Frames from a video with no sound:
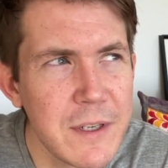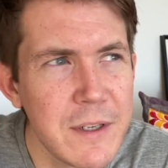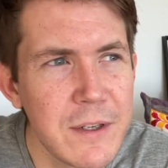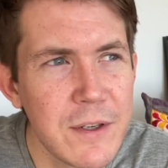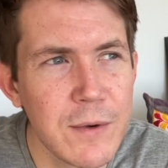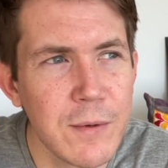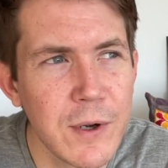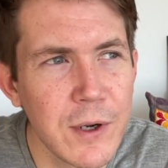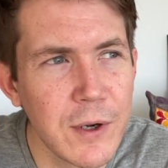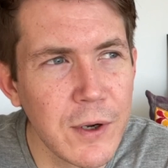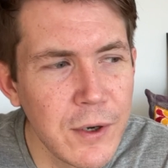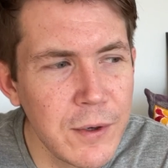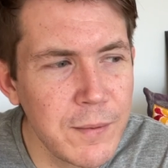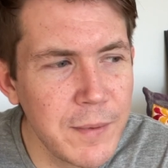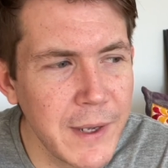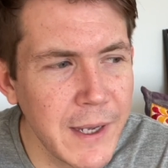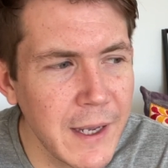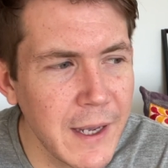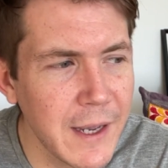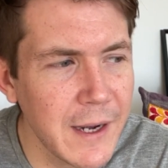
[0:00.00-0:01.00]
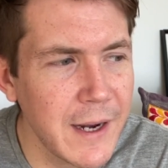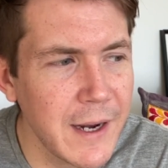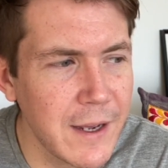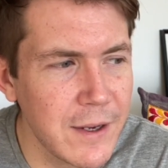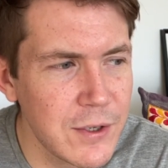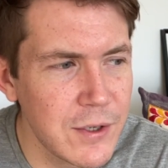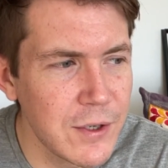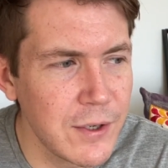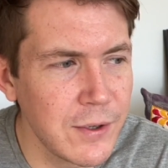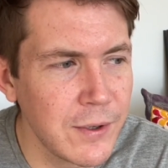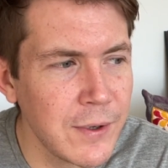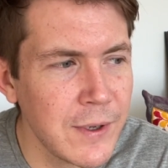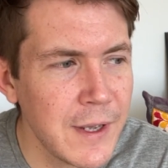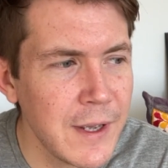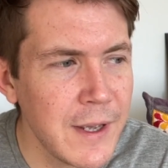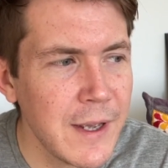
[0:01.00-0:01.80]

into what could be and how to,